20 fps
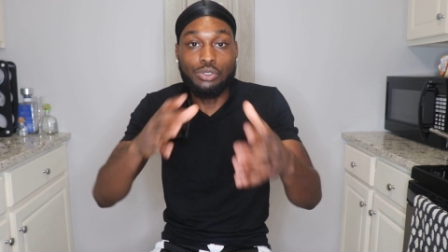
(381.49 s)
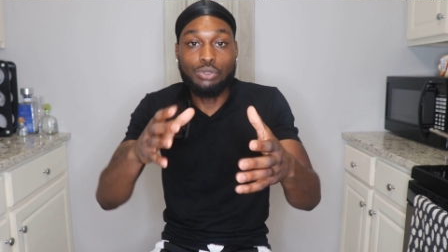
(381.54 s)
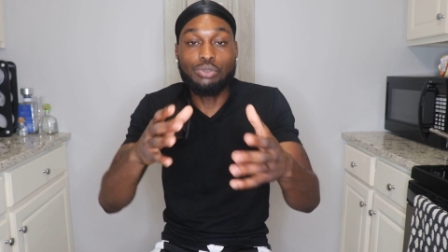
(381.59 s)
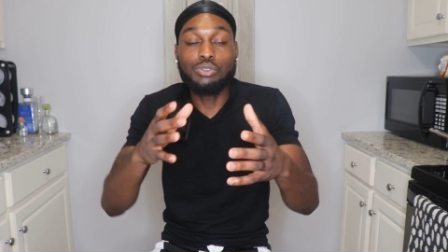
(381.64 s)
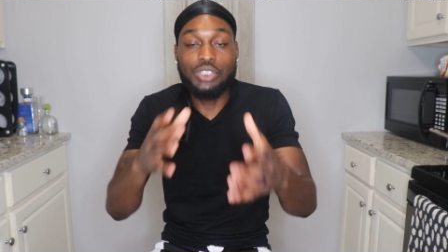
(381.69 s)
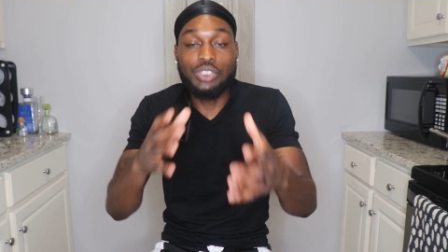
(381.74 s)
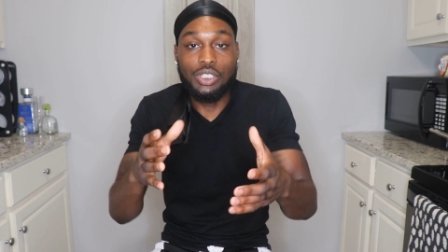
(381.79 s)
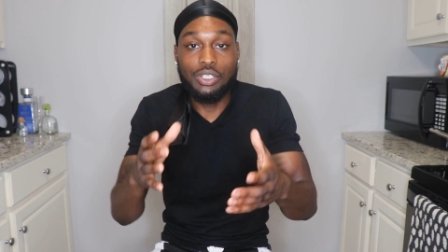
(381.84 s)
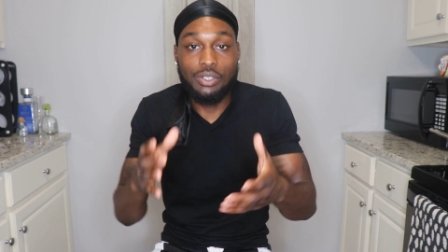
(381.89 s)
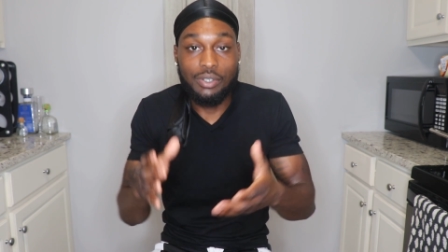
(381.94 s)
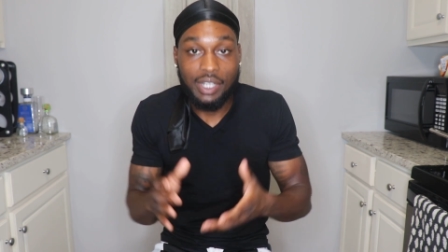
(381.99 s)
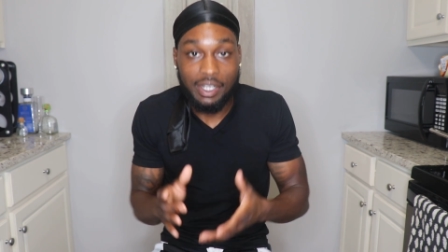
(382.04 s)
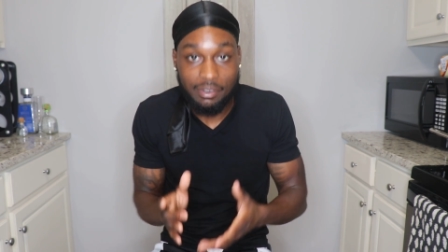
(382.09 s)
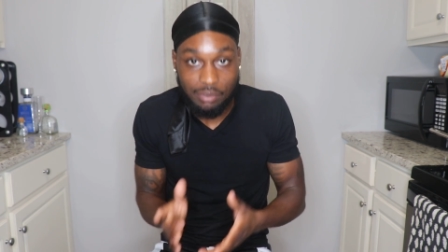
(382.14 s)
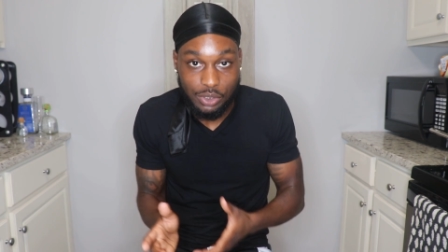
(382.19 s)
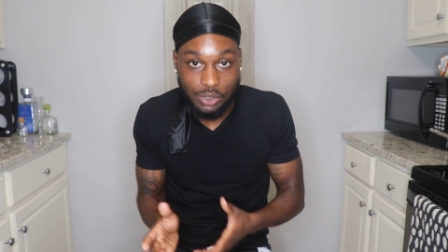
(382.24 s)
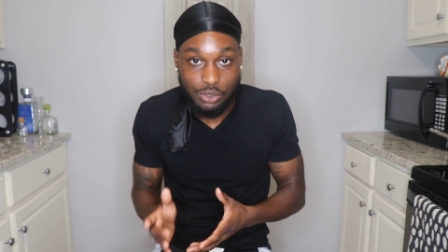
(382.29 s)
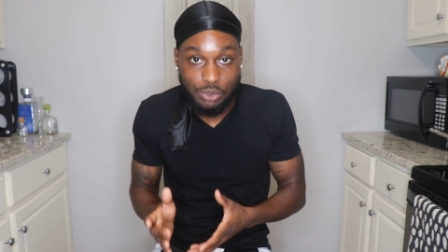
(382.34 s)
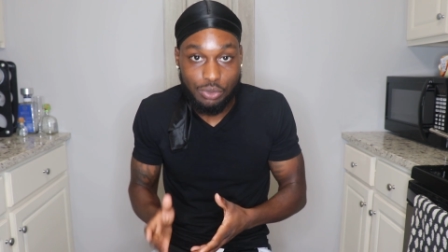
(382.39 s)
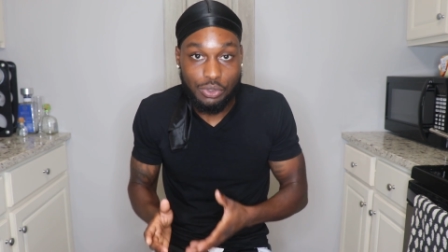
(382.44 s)
You still
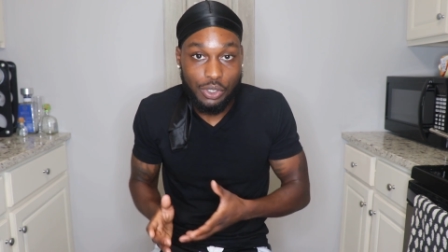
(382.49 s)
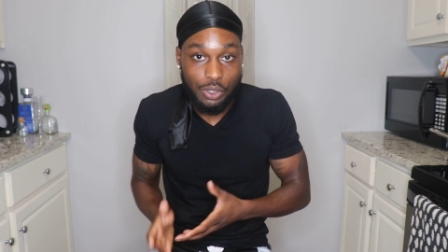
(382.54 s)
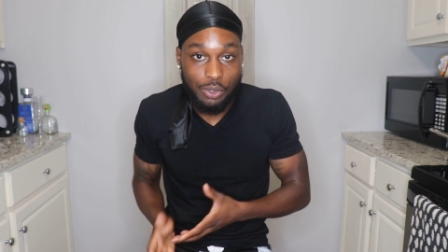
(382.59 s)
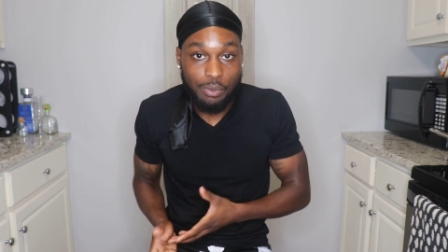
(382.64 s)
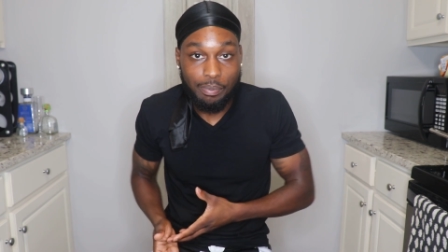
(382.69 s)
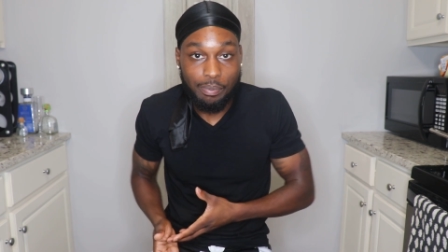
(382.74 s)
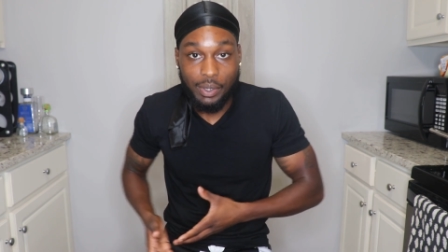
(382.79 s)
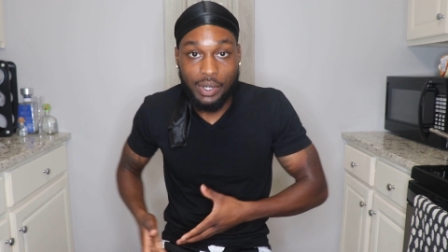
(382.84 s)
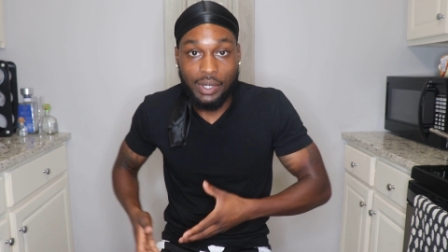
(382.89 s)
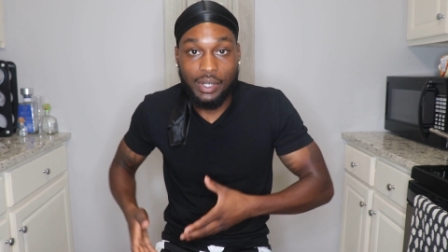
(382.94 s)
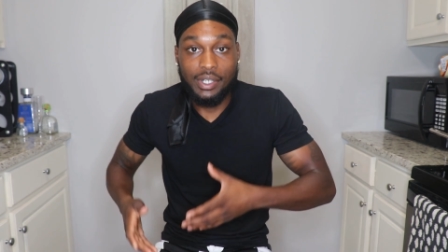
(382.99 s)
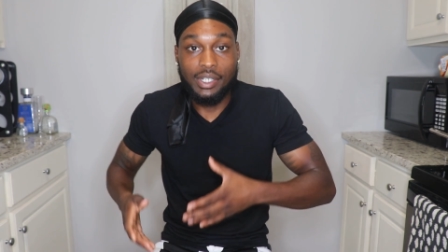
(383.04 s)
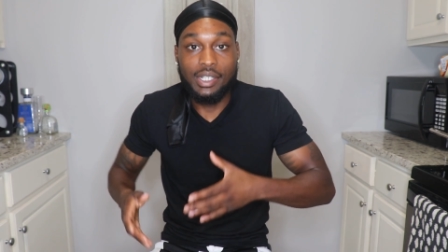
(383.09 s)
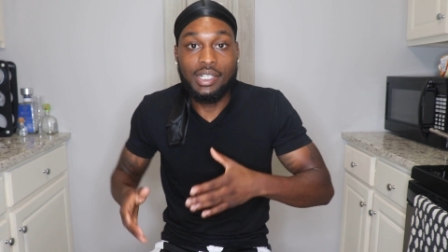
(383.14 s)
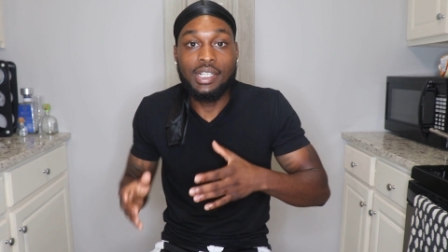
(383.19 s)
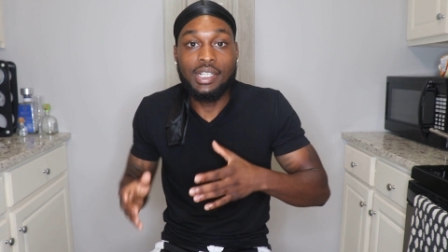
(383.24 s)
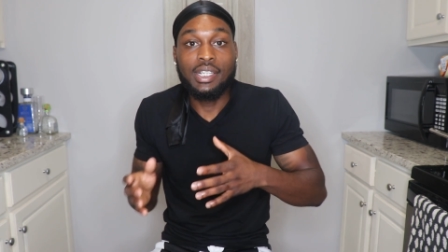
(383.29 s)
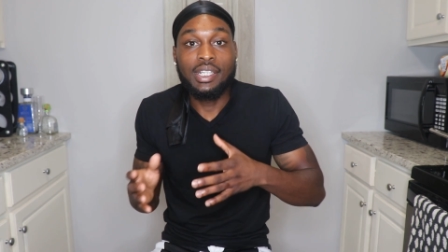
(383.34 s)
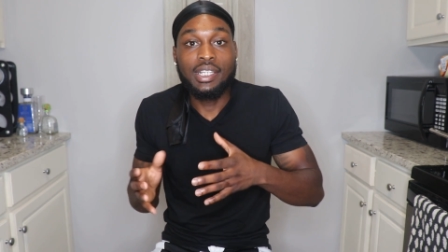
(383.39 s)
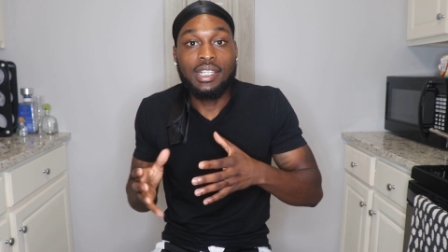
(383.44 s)
have to do your
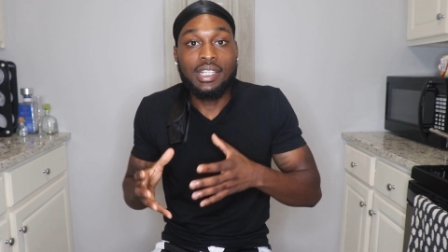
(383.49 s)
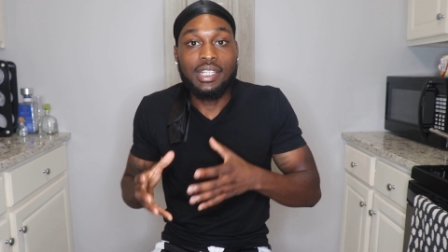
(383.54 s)
part,